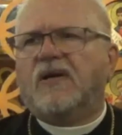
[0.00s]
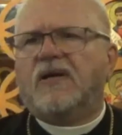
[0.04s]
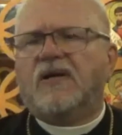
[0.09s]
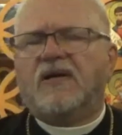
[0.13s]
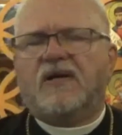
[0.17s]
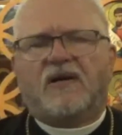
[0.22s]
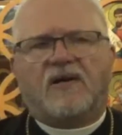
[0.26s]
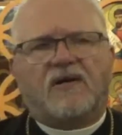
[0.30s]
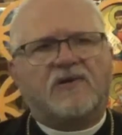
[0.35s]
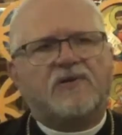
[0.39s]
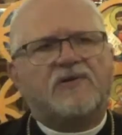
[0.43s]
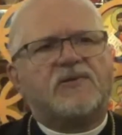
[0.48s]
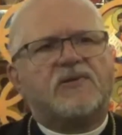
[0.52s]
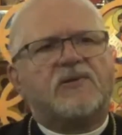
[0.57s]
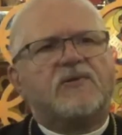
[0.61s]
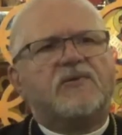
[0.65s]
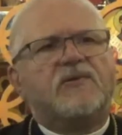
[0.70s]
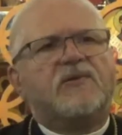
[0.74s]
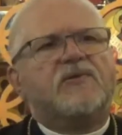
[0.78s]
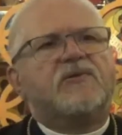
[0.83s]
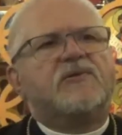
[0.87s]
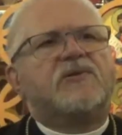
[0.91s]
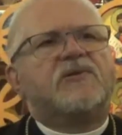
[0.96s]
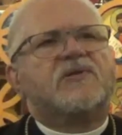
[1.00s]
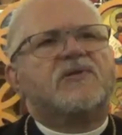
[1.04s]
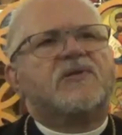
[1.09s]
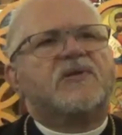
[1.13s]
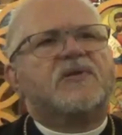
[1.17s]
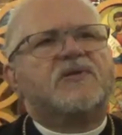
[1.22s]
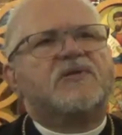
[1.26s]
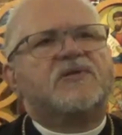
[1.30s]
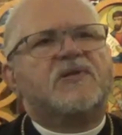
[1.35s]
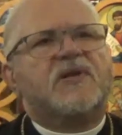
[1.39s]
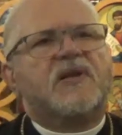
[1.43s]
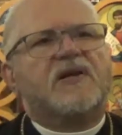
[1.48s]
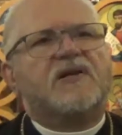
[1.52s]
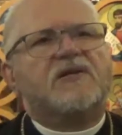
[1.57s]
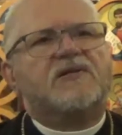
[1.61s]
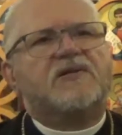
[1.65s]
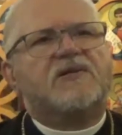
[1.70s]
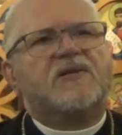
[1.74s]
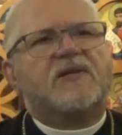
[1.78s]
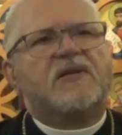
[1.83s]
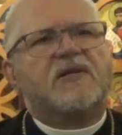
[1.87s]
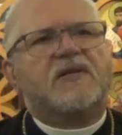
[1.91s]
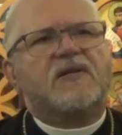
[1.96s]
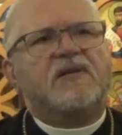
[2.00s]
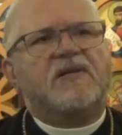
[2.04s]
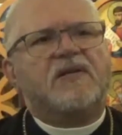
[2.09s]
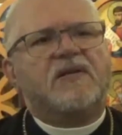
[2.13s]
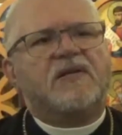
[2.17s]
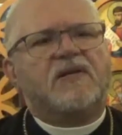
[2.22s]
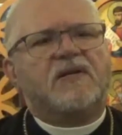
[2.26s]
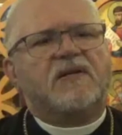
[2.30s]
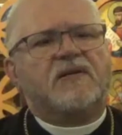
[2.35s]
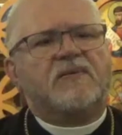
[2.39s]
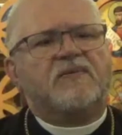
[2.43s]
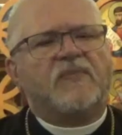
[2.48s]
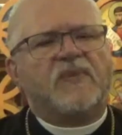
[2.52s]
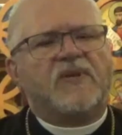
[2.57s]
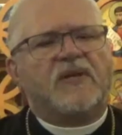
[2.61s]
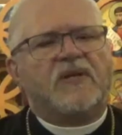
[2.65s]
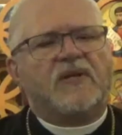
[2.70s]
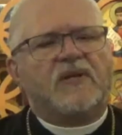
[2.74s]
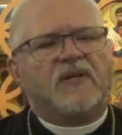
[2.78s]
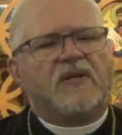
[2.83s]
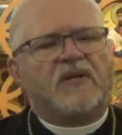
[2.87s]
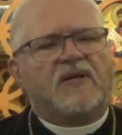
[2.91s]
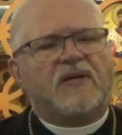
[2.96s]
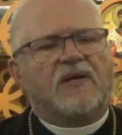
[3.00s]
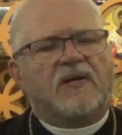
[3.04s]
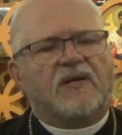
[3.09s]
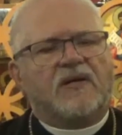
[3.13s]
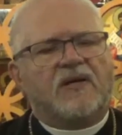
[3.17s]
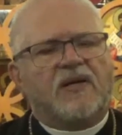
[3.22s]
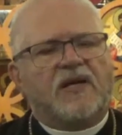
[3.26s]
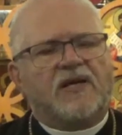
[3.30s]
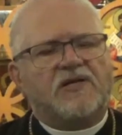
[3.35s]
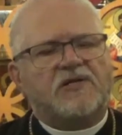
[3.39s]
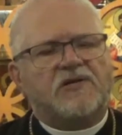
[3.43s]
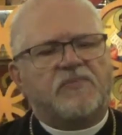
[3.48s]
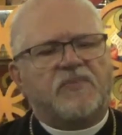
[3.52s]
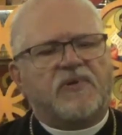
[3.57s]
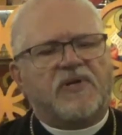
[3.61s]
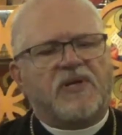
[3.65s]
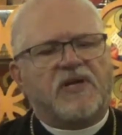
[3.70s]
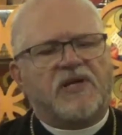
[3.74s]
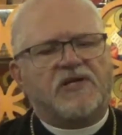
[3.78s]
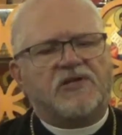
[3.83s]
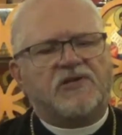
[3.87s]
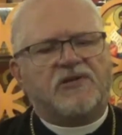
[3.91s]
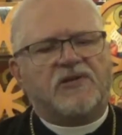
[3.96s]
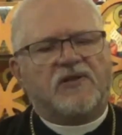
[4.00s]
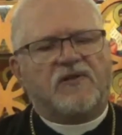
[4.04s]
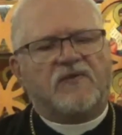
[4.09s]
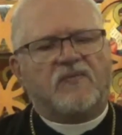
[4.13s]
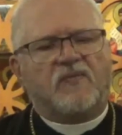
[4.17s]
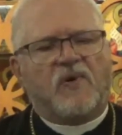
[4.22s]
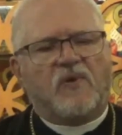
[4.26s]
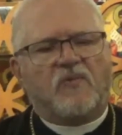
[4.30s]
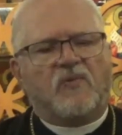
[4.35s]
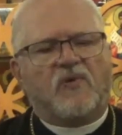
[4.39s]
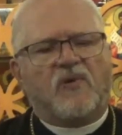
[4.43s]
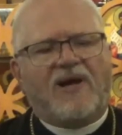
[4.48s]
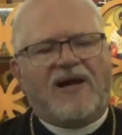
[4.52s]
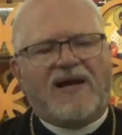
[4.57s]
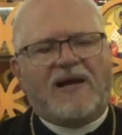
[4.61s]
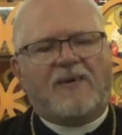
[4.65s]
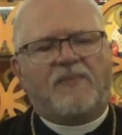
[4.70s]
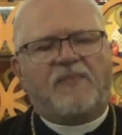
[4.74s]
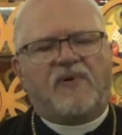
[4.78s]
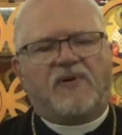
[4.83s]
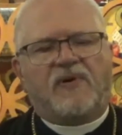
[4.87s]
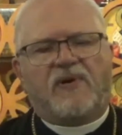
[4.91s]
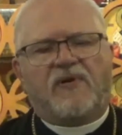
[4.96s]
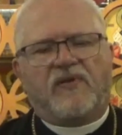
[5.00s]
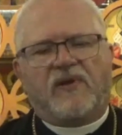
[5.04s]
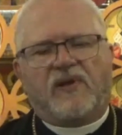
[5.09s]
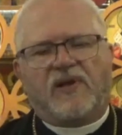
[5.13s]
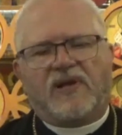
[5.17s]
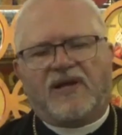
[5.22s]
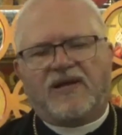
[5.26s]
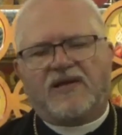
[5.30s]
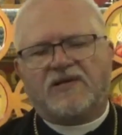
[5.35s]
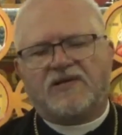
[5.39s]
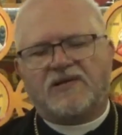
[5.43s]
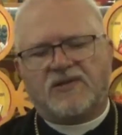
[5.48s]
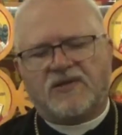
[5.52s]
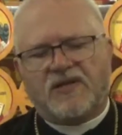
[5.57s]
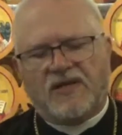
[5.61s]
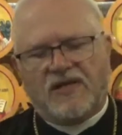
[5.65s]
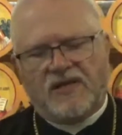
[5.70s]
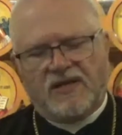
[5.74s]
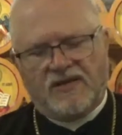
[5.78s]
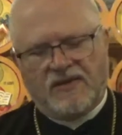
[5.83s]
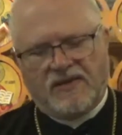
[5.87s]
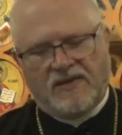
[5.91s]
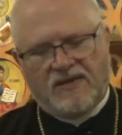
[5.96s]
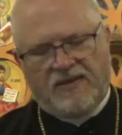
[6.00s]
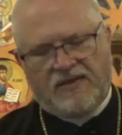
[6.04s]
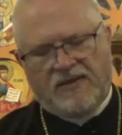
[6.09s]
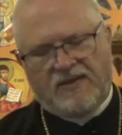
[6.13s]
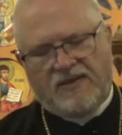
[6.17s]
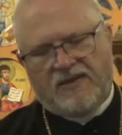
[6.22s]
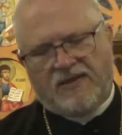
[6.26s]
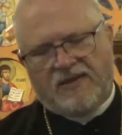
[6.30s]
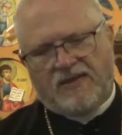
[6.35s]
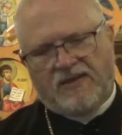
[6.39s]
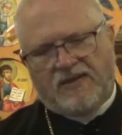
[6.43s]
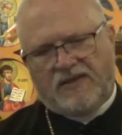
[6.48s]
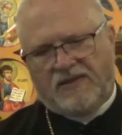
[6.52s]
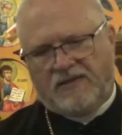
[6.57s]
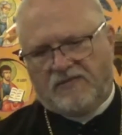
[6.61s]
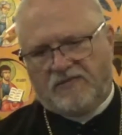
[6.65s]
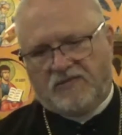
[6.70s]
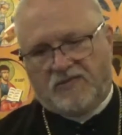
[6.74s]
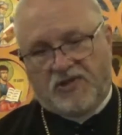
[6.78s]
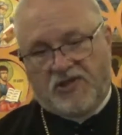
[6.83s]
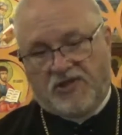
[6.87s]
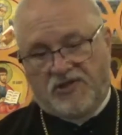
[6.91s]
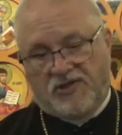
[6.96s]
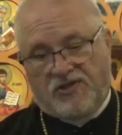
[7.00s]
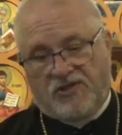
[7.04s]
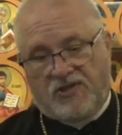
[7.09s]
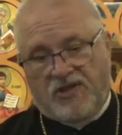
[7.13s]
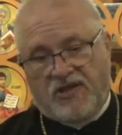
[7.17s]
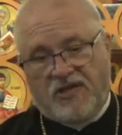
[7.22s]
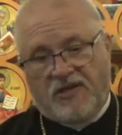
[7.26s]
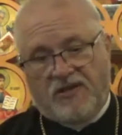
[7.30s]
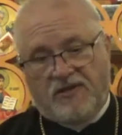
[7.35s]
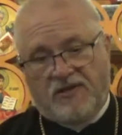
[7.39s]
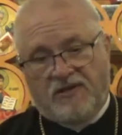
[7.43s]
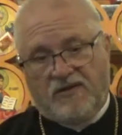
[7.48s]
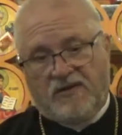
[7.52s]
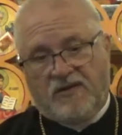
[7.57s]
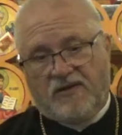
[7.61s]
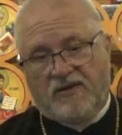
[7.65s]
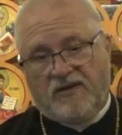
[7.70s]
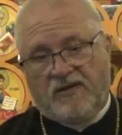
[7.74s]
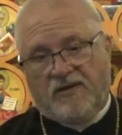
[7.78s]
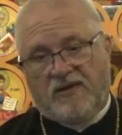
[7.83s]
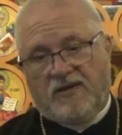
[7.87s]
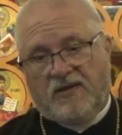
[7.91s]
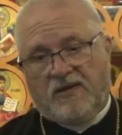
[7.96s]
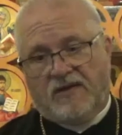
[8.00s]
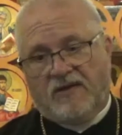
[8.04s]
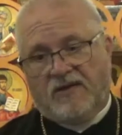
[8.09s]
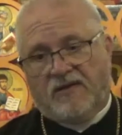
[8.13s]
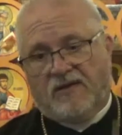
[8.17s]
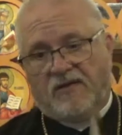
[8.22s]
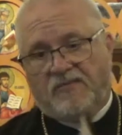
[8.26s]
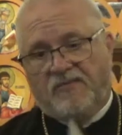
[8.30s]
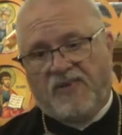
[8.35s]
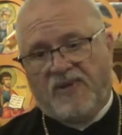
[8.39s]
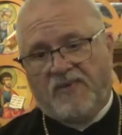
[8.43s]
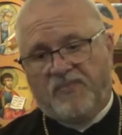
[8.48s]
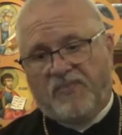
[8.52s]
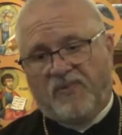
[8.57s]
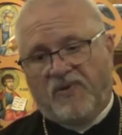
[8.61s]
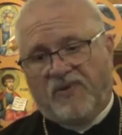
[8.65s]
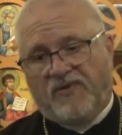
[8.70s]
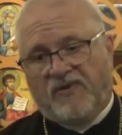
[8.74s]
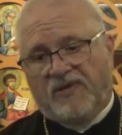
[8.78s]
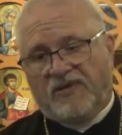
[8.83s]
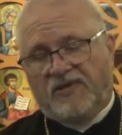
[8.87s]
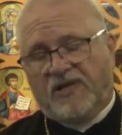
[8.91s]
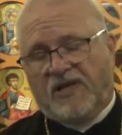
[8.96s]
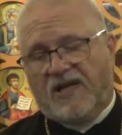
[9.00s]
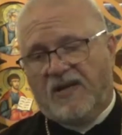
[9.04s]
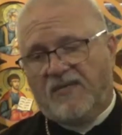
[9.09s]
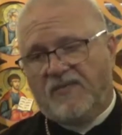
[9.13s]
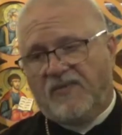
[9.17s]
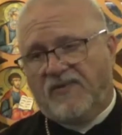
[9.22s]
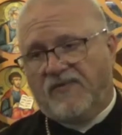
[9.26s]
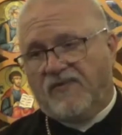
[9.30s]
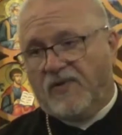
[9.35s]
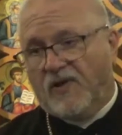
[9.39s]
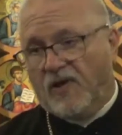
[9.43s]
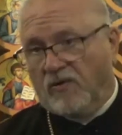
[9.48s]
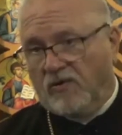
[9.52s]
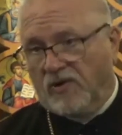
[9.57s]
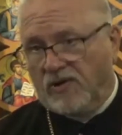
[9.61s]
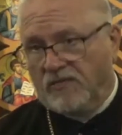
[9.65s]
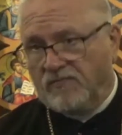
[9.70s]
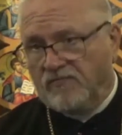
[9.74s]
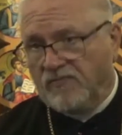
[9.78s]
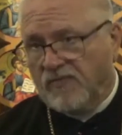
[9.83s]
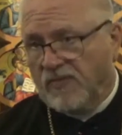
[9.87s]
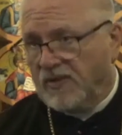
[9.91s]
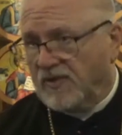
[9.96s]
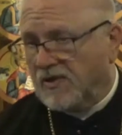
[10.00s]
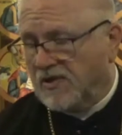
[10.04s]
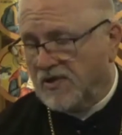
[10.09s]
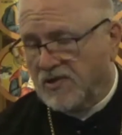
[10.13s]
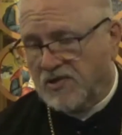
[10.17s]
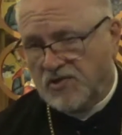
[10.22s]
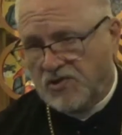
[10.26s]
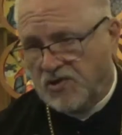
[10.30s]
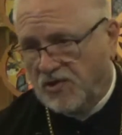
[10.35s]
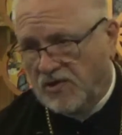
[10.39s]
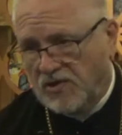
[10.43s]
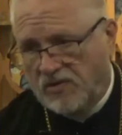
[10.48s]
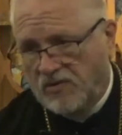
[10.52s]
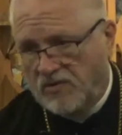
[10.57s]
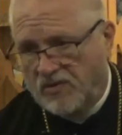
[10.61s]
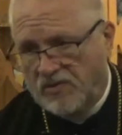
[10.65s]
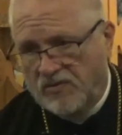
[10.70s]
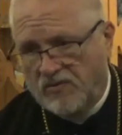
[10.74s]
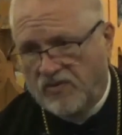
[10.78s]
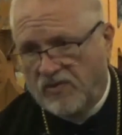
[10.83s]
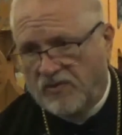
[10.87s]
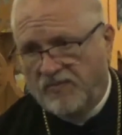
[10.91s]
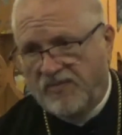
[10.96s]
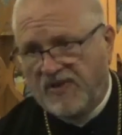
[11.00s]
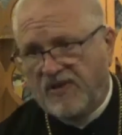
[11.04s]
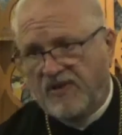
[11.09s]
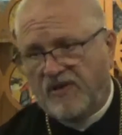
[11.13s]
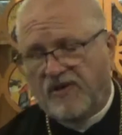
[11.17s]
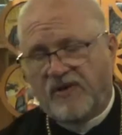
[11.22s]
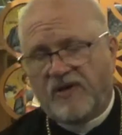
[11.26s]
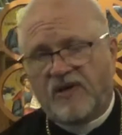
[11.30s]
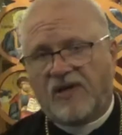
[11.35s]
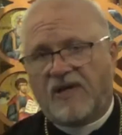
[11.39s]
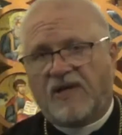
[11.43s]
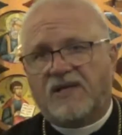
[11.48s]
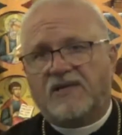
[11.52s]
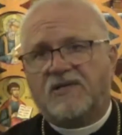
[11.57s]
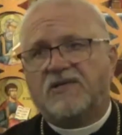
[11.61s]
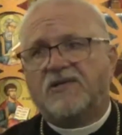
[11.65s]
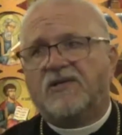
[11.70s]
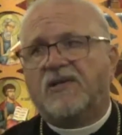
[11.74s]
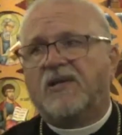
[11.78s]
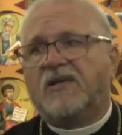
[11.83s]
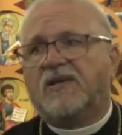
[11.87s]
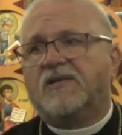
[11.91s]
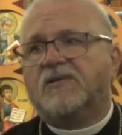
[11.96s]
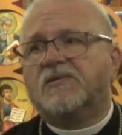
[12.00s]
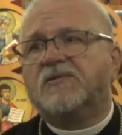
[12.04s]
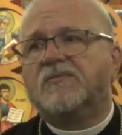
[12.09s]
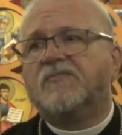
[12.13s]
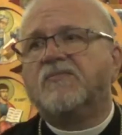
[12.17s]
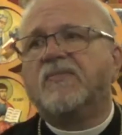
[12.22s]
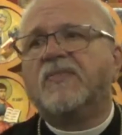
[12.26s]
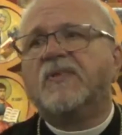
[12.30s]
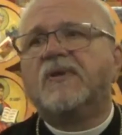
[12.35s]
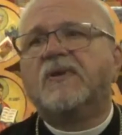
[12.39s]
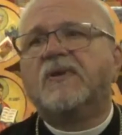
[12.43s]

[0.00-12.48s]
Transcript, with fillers: he also uses this as a explanation of what will happen on the last day. just like the people at the time of Noah, so it will be on the last days,